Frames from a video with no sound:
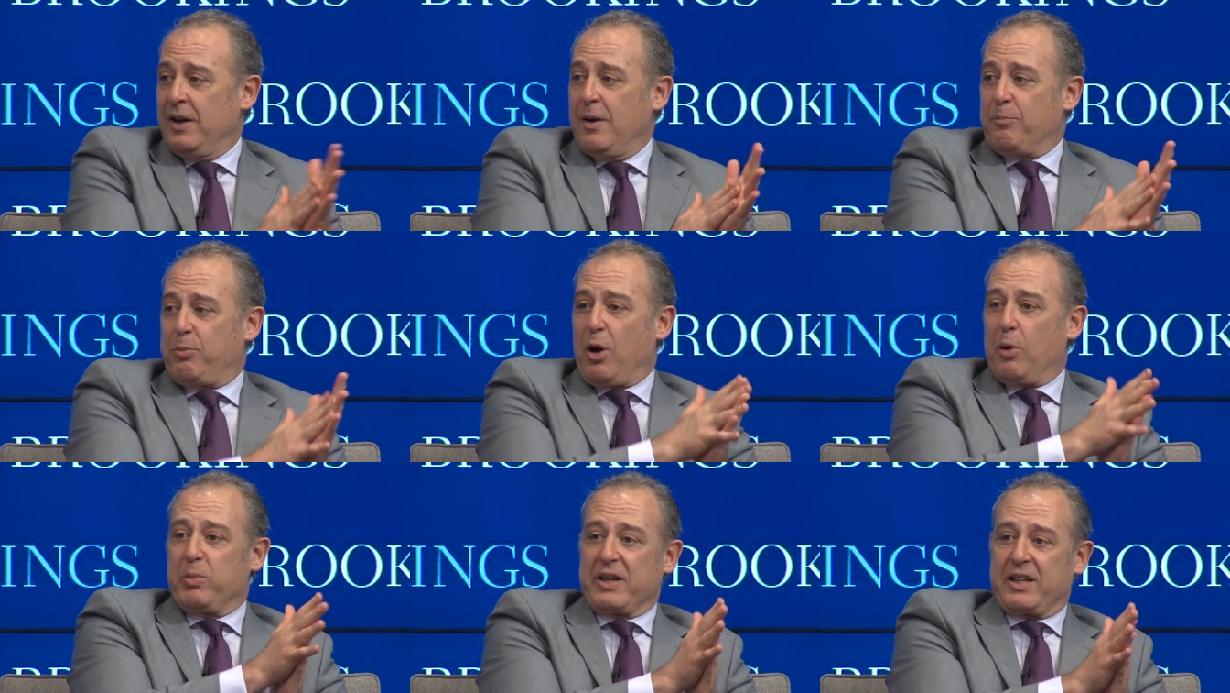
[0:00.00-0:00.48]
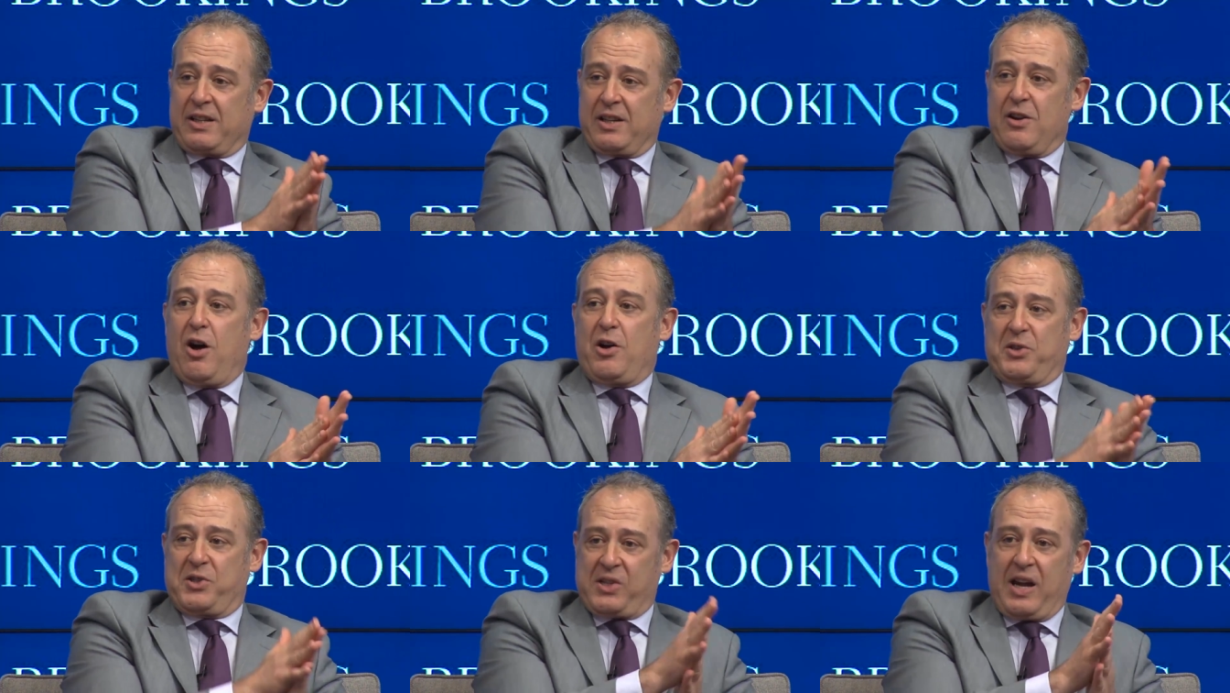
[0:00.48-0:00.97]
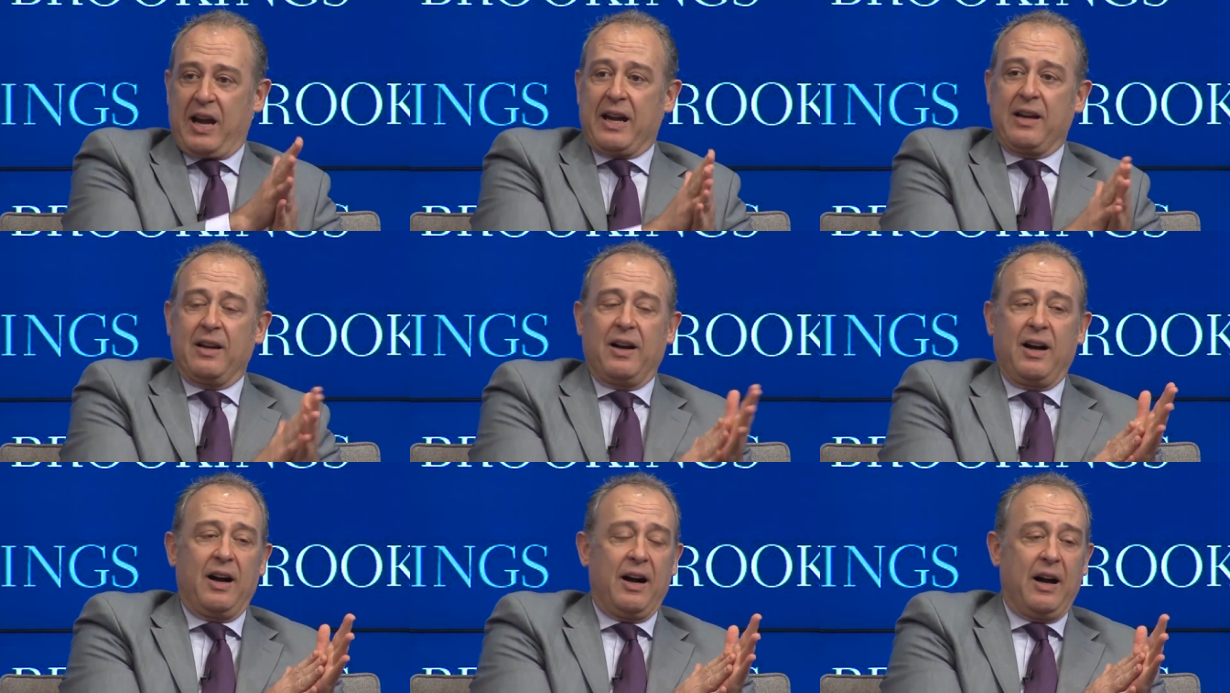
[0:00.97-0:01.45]
probably cannot say.
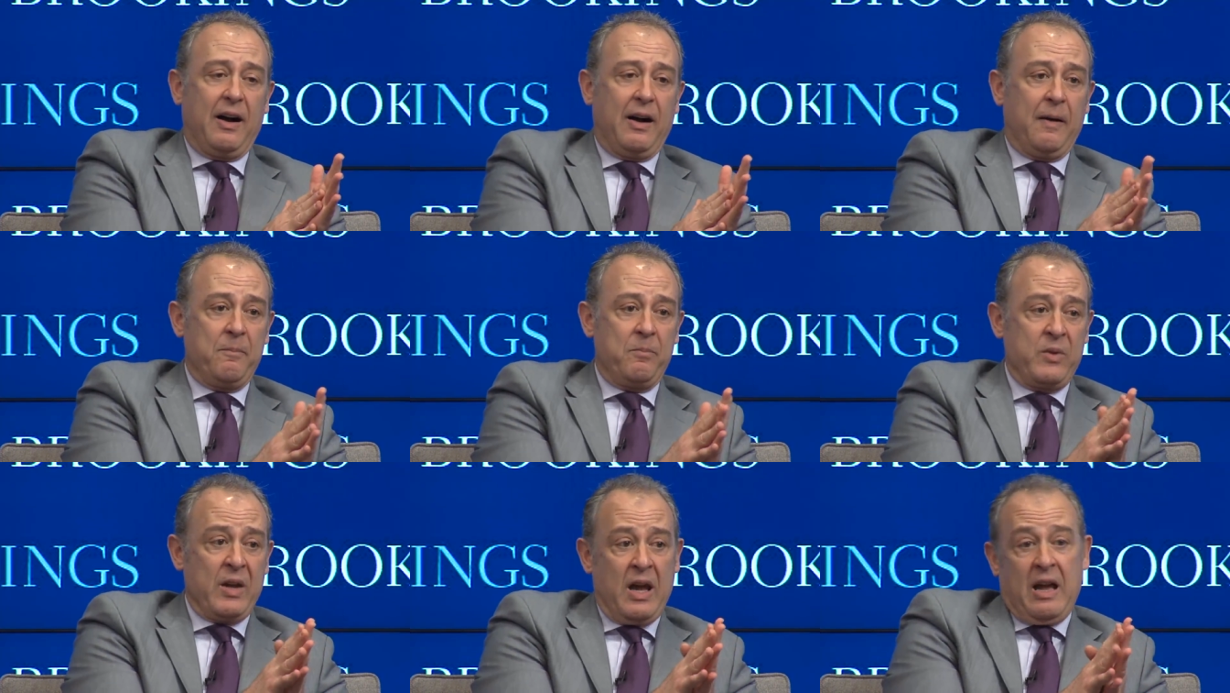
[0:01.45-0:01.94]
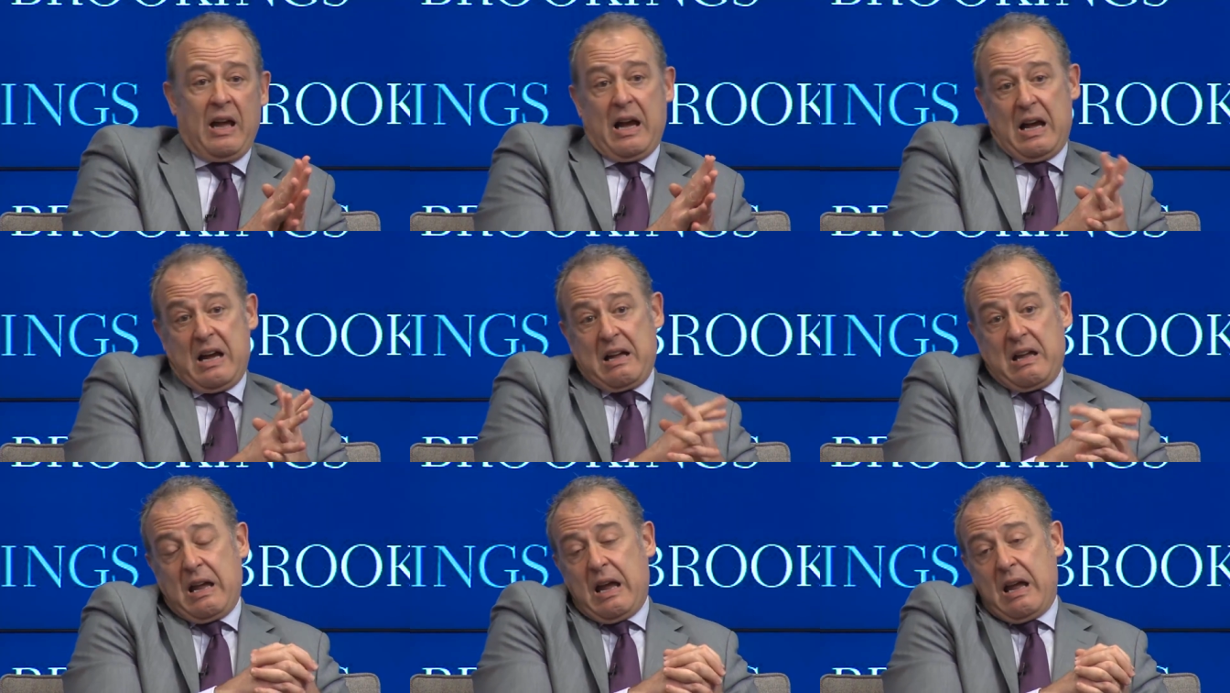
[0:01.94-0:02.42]
Um, I,